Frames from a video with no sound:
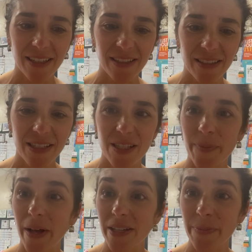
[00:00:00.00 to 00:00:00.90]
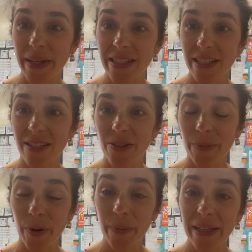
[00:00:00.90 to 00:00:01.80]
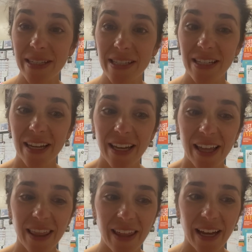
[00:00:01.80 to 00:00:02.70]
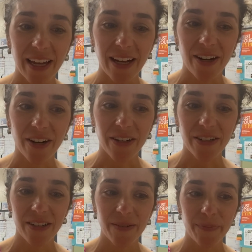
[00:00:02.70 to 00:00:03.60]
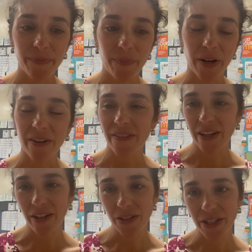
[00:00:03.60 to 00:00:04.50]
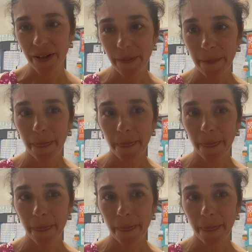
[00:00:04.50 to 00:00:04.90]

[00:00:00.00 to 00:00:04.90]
small spaces or moments that are part of the culture.